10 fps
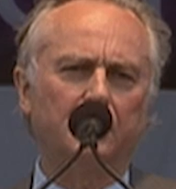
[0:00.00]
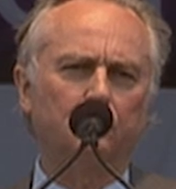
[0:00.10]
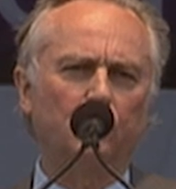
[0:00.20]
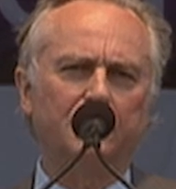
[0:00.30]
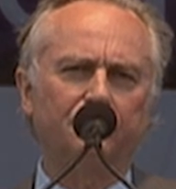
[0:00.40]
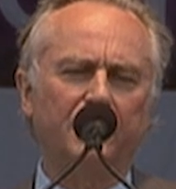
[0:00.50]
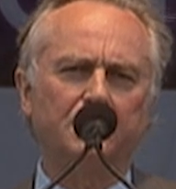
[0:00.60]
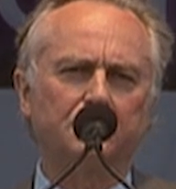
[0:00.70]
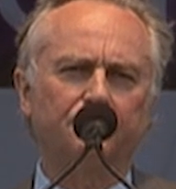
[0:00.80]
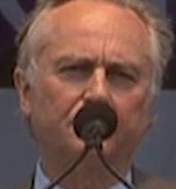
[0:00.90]
wave
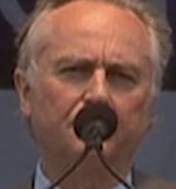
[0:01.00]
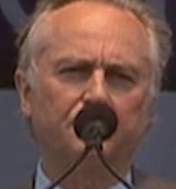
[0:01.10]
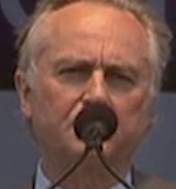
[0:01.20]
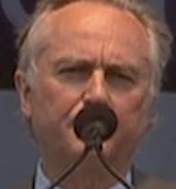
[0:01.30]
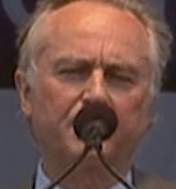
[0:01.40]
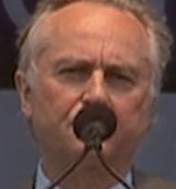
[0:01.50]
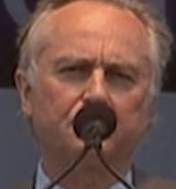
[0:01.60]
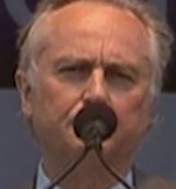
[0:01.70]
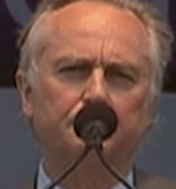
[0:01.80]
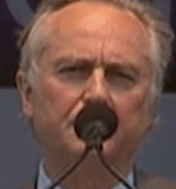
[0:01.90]
end of the
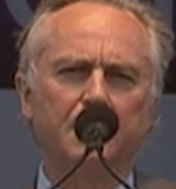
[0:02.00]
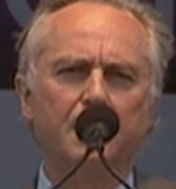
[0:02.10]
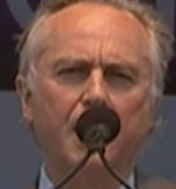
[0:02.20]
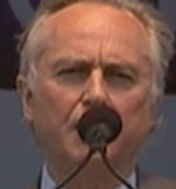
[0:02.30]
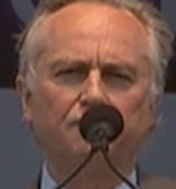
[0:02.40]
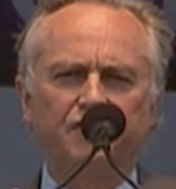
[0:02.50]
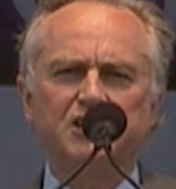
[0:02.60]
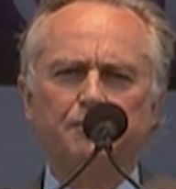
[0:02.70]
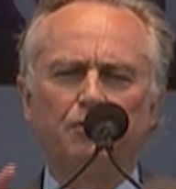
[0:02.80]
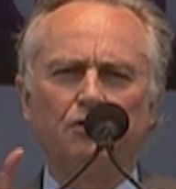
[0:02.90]
spectrum. And
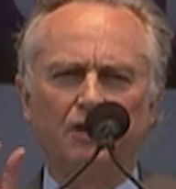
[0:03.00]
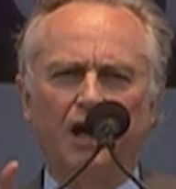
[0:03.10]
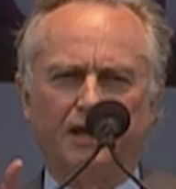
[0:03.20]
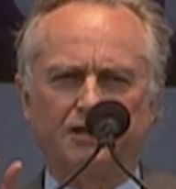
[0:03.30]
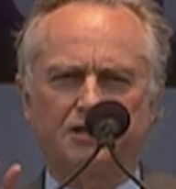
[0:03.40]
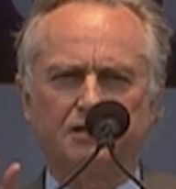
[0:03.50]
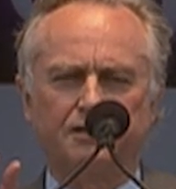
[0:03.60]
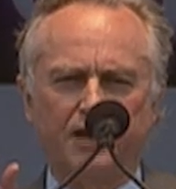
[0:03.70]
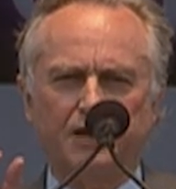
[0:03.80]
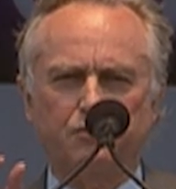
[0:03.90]
visible light,
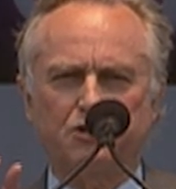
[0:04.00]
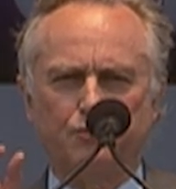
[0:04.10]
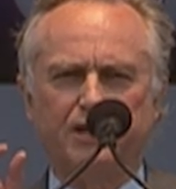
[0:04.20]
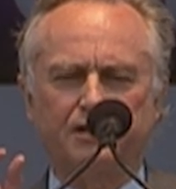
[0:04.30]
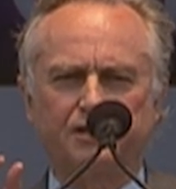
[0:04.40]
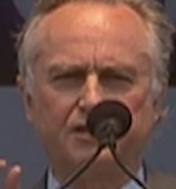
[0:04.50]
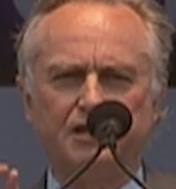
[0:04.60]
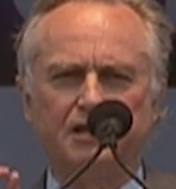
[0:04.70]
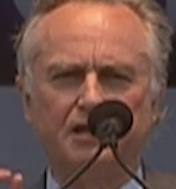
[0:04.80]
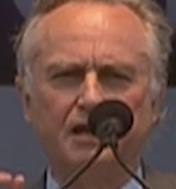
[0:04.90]
that which we can
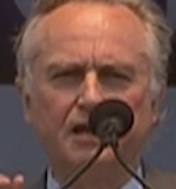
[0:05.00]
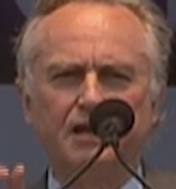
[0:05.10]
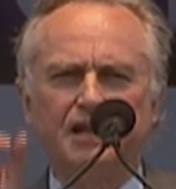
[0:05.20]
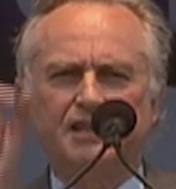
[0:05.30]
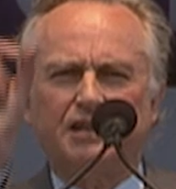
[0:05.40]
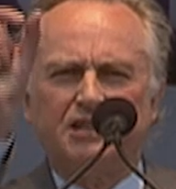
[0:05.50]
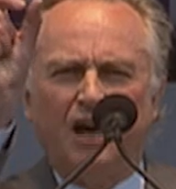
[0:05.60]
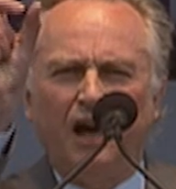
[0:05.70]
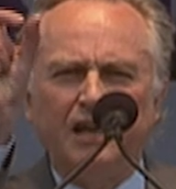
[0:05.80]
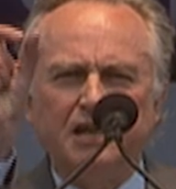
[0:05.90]
see, is a
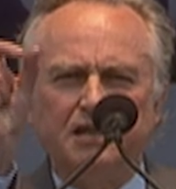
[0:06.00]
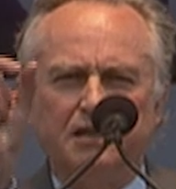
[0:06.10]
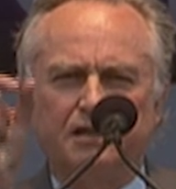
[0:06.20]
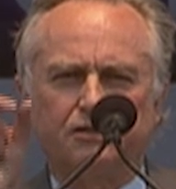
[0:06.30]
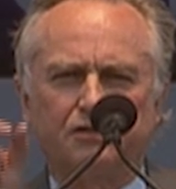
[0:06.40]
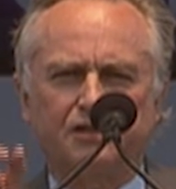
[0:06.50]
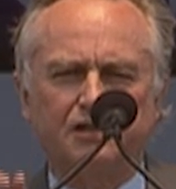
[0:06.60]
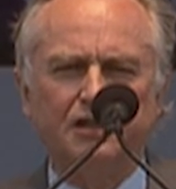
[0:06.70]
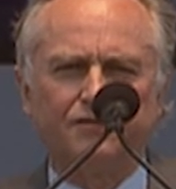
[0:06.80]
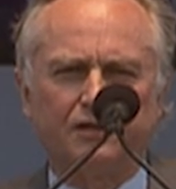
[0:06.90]
tiny little
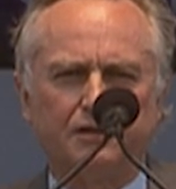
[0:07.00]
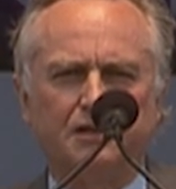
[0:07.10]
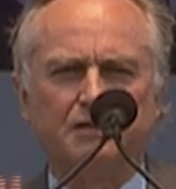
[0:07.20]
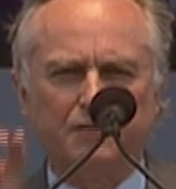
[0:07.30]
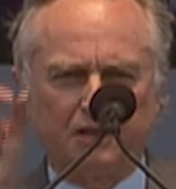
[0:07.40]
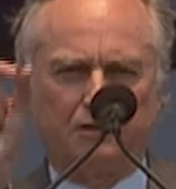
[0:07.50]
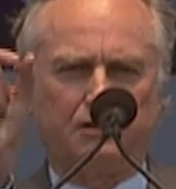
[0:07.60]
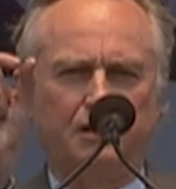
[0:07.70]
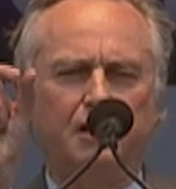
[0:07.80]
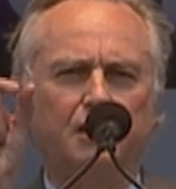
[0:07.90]
sliver in the
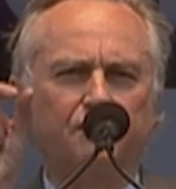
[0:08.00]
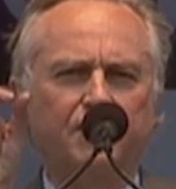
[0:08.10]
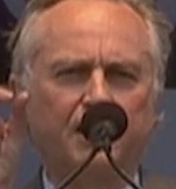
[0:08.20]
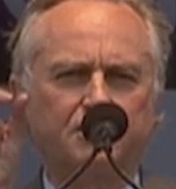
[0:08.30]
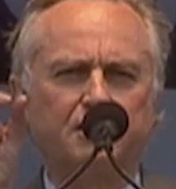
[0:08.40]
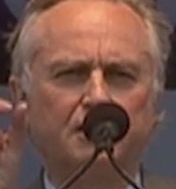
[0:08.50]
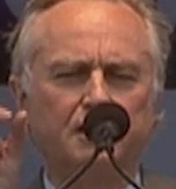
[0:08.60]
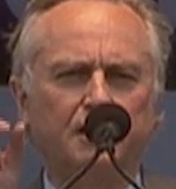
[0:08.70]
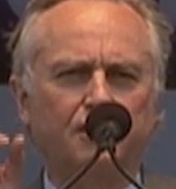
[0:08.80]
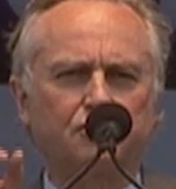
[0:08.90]
middle of that
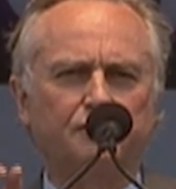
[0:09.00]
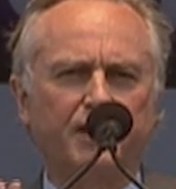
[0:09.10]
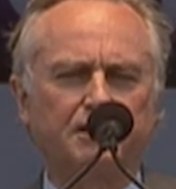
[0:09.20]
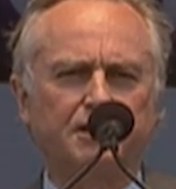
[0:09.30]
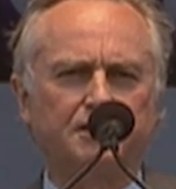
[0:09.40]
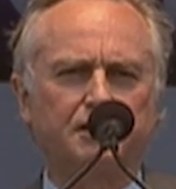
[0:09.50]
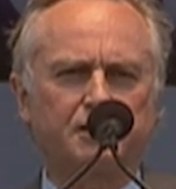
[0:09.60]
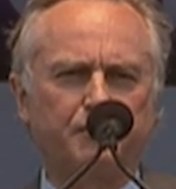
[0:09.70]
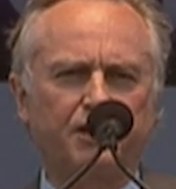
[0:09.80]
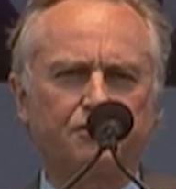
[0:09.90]
electromagnetic
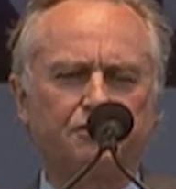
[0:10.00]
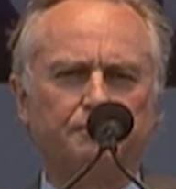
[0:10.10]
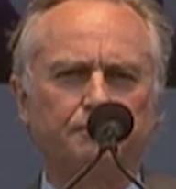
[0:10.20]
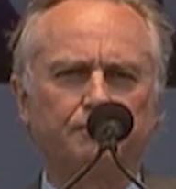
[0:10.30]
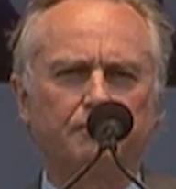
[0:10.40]
spectrum.